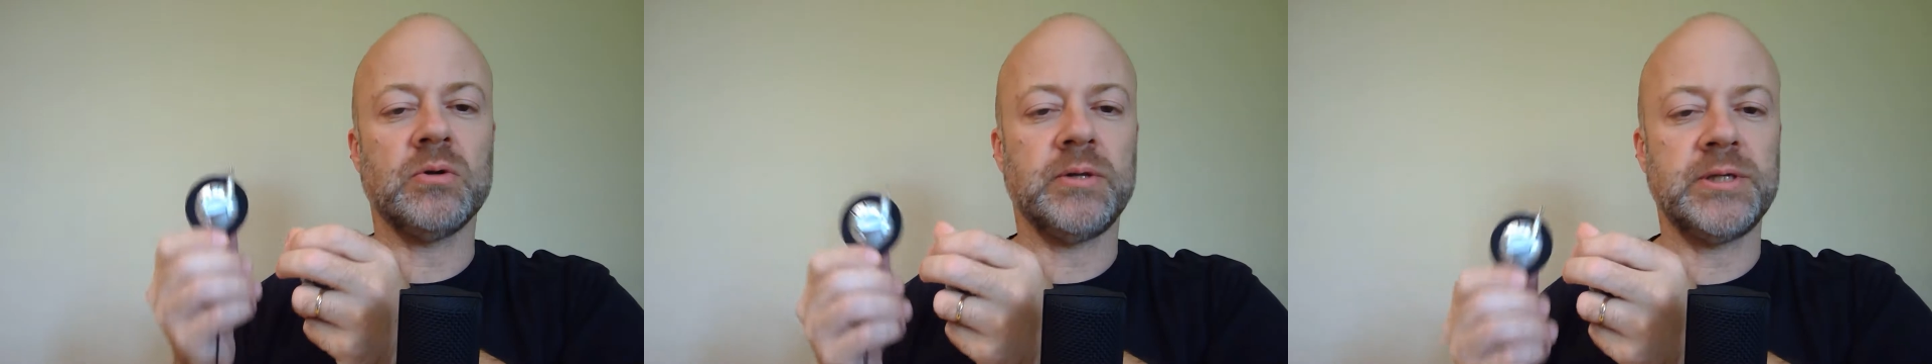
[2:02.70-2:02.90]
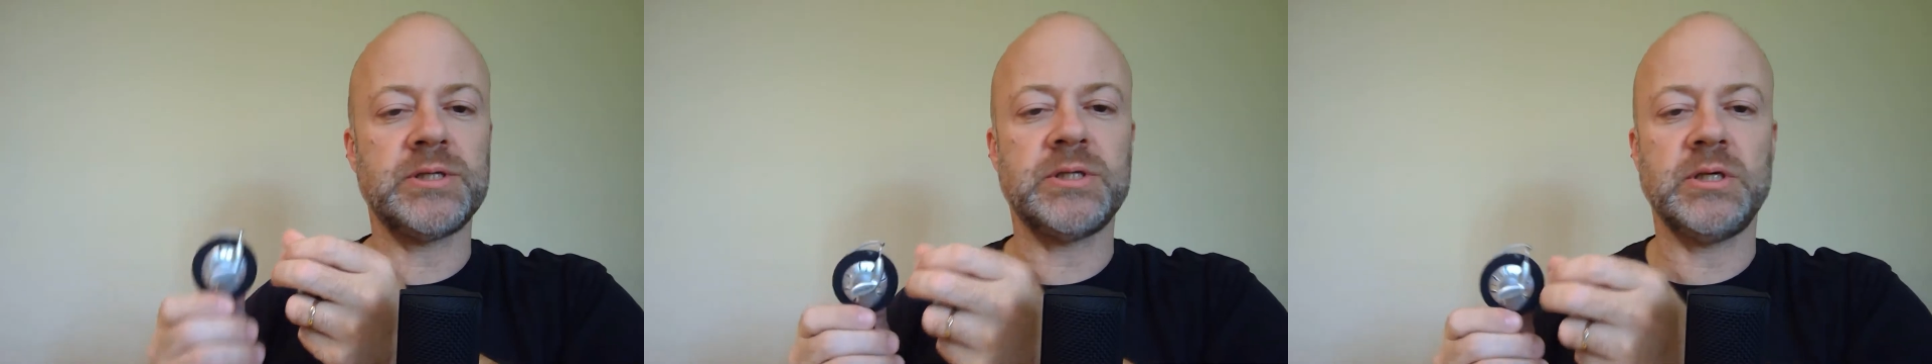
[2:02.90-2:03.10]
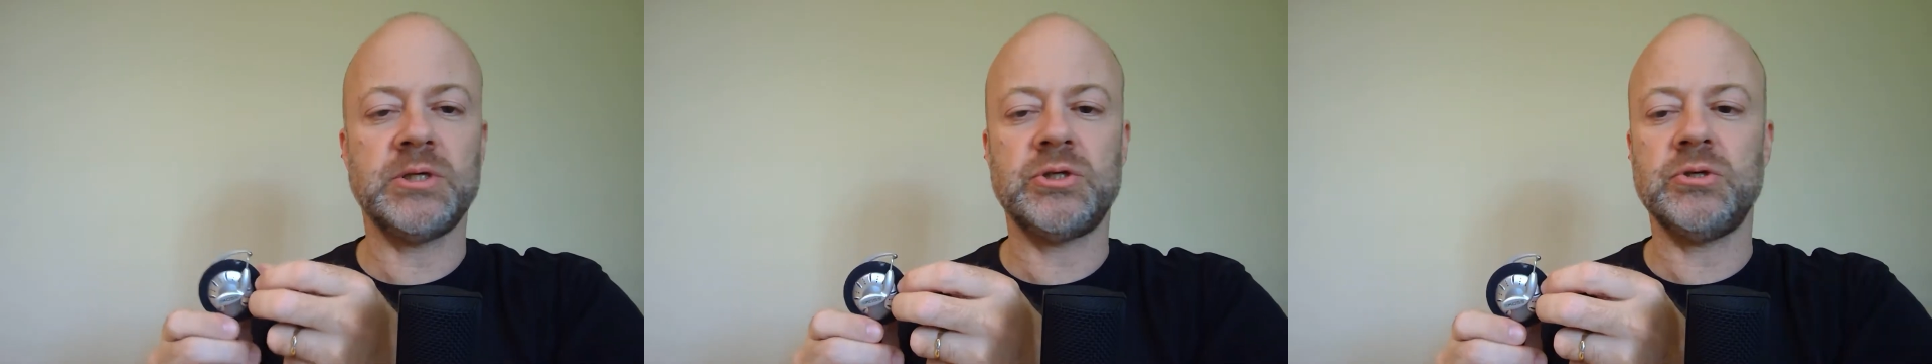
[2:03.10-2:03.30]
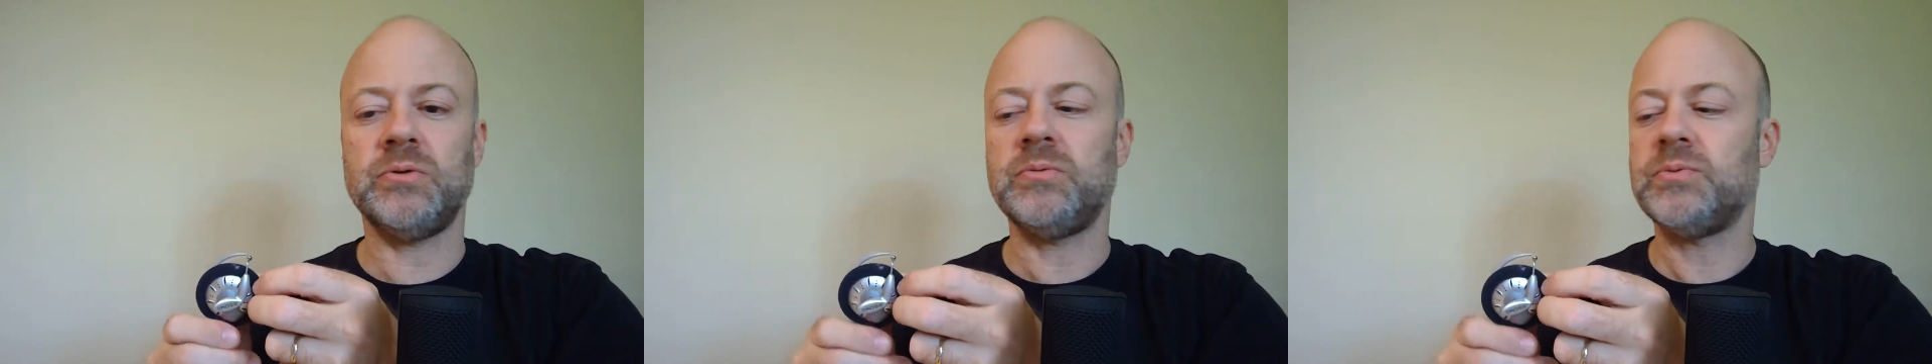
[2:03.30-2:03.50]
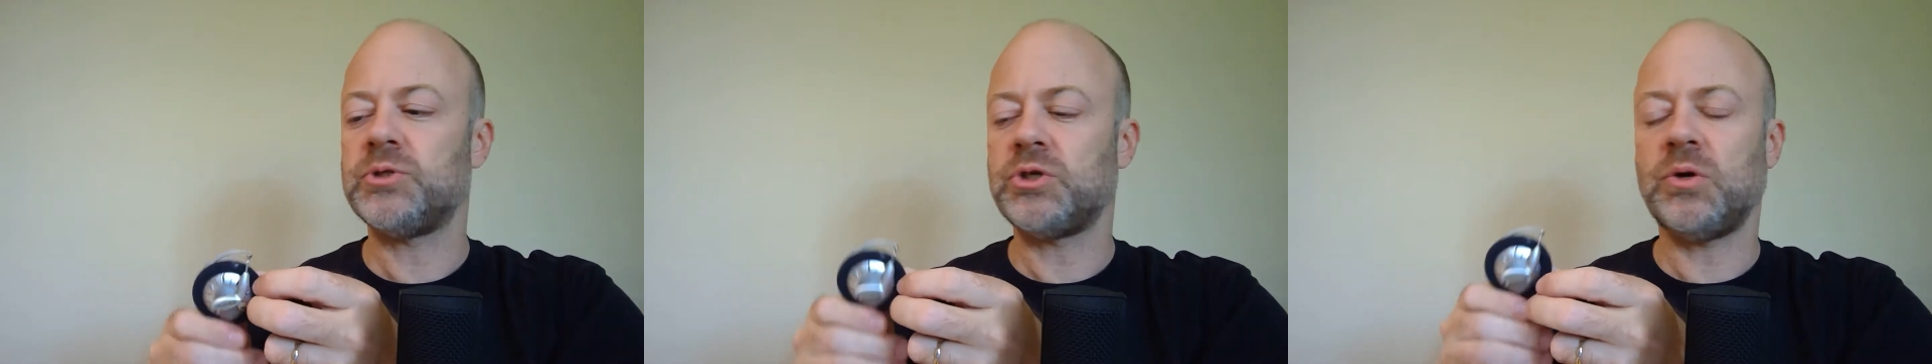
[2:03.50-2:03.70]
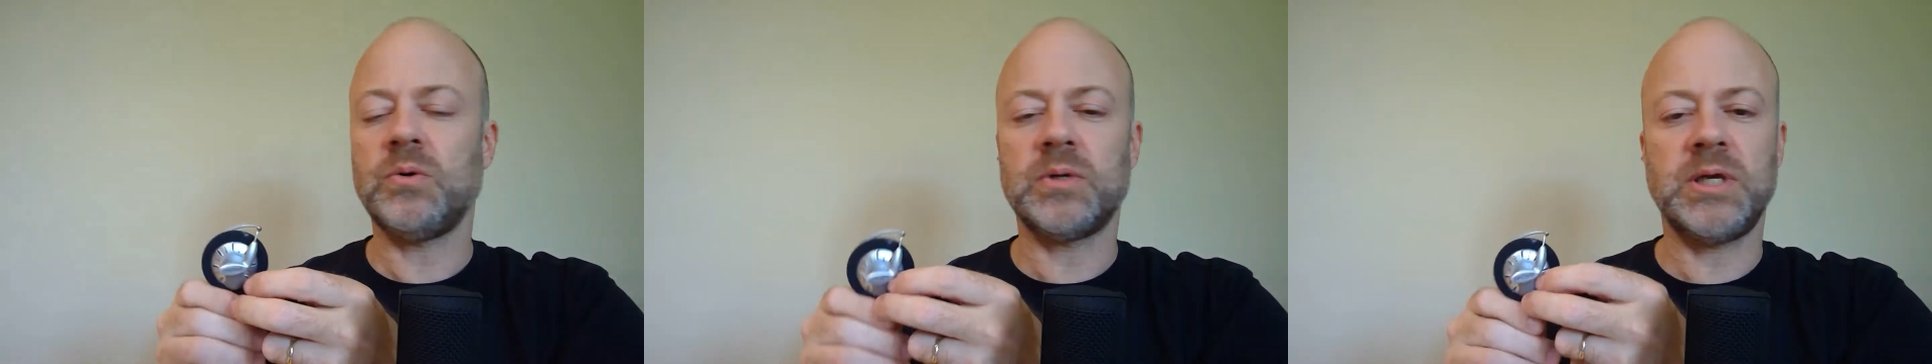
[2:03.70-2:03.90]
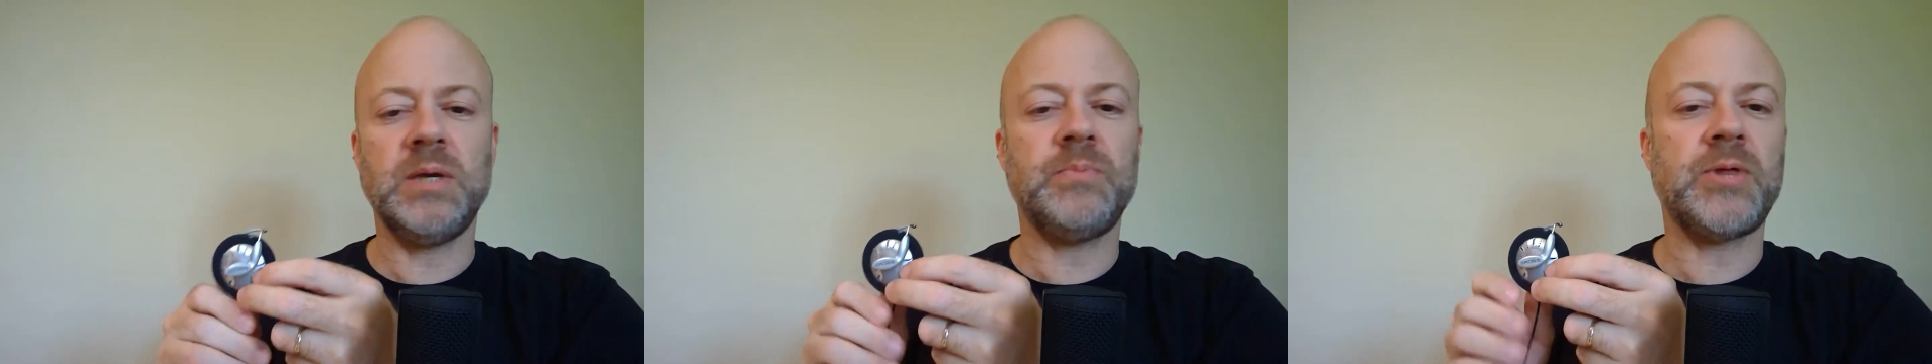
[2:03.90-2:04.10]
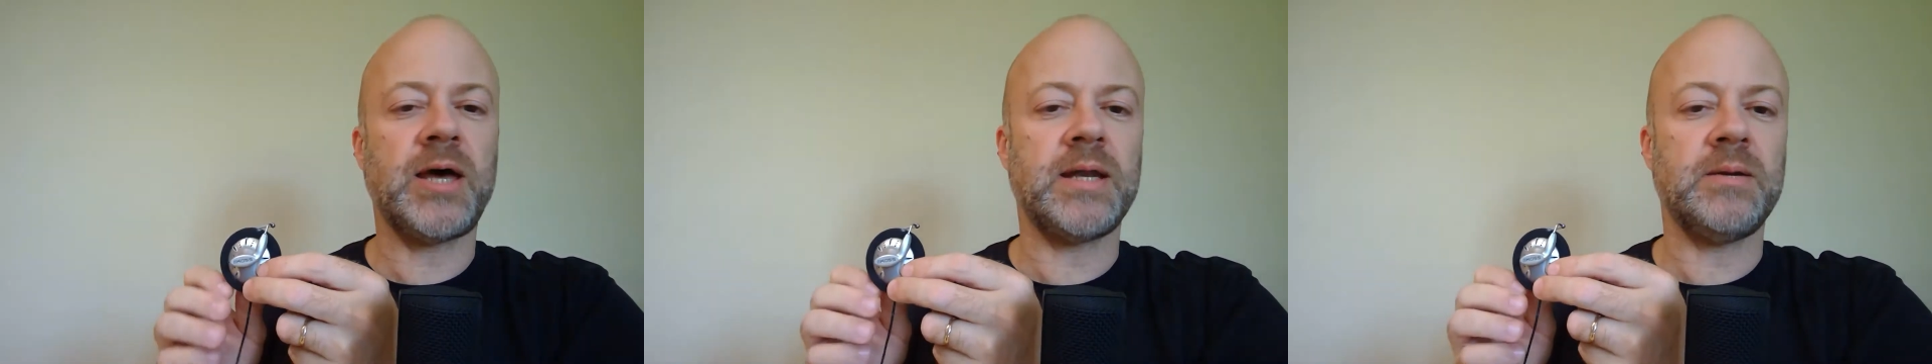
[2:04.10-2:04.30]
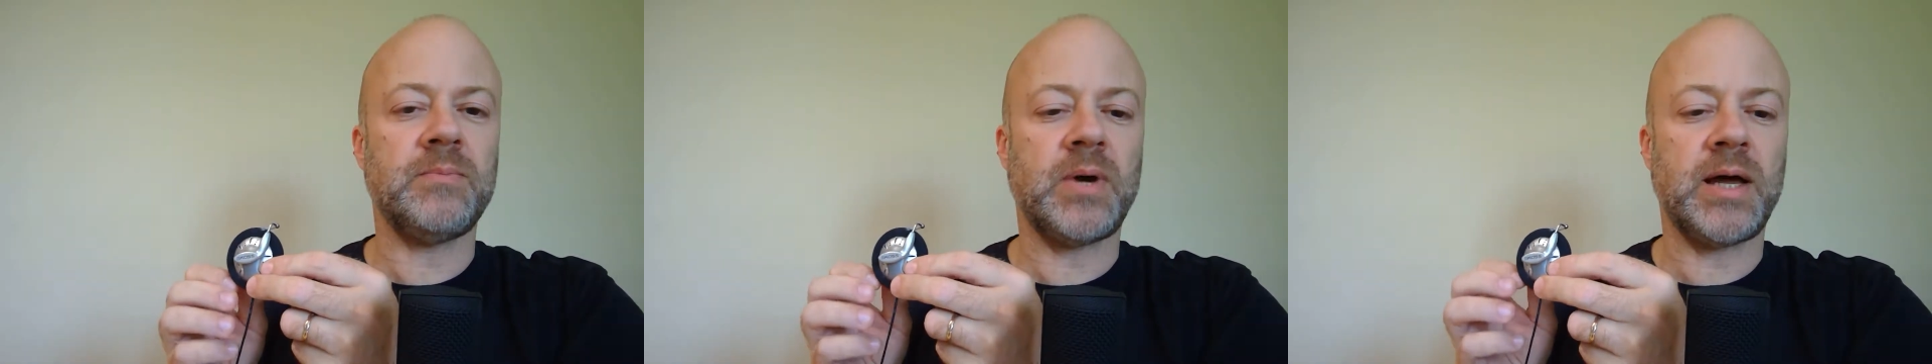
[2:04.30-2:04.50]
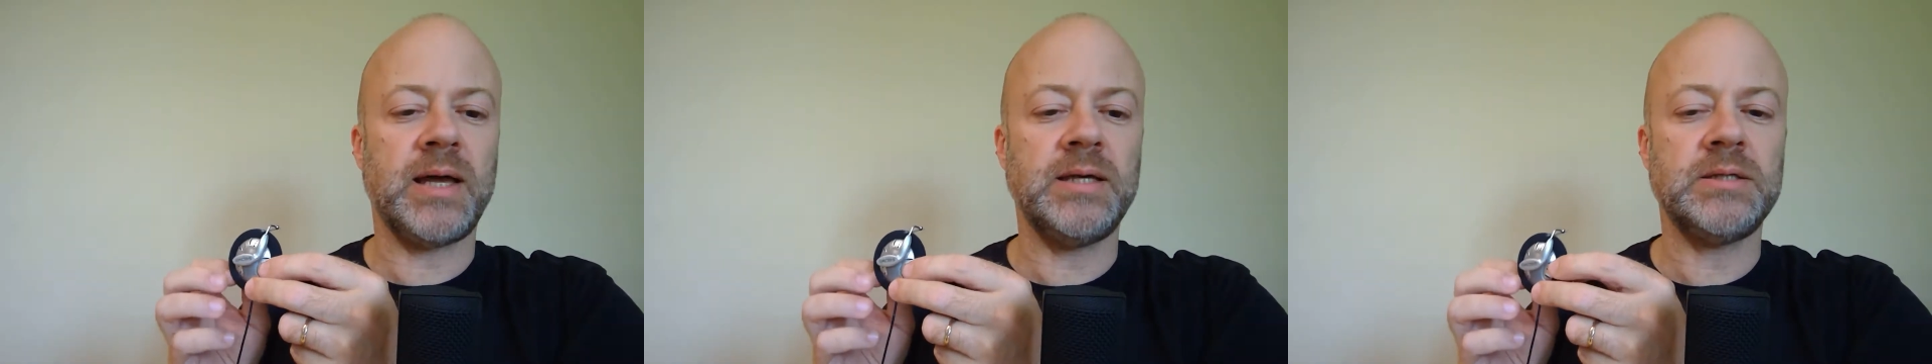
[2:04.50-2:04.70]
listening to. So keep that in
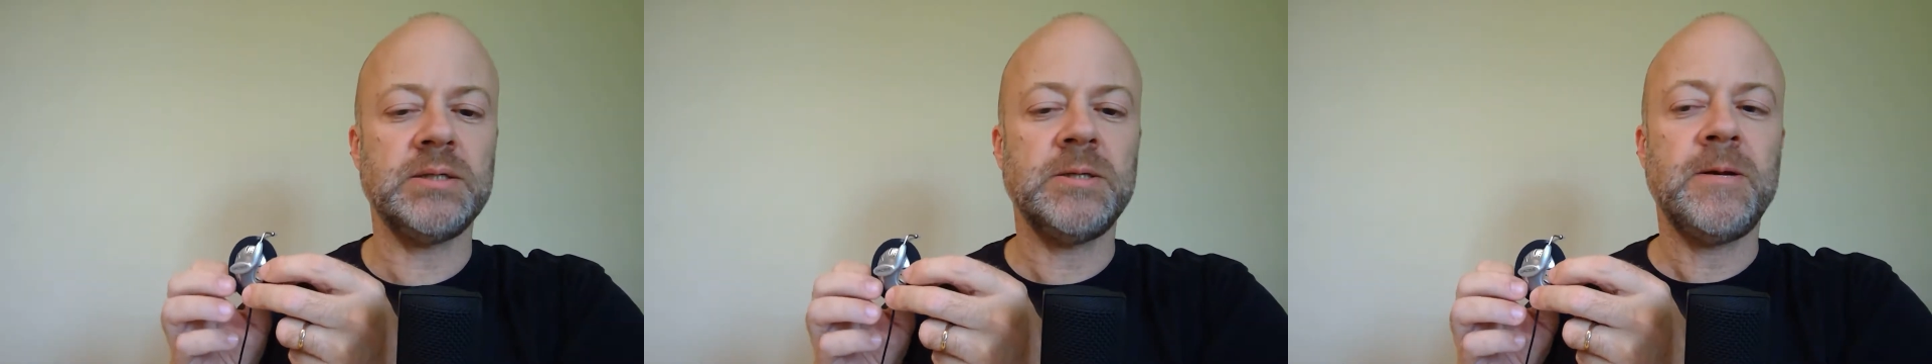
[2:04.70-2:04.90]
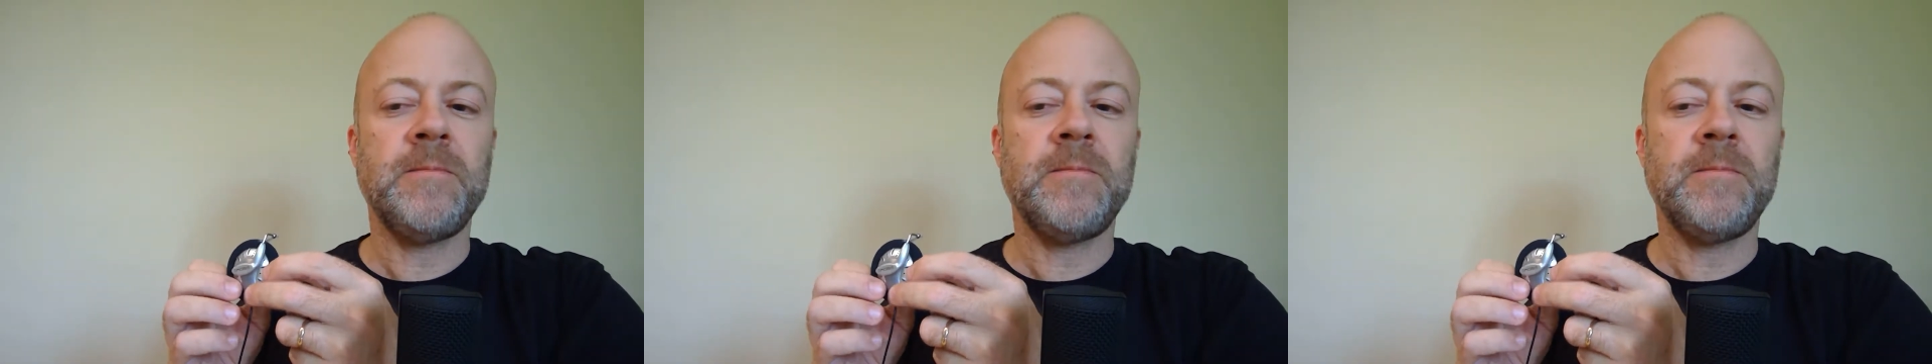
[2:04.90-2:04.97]
mind.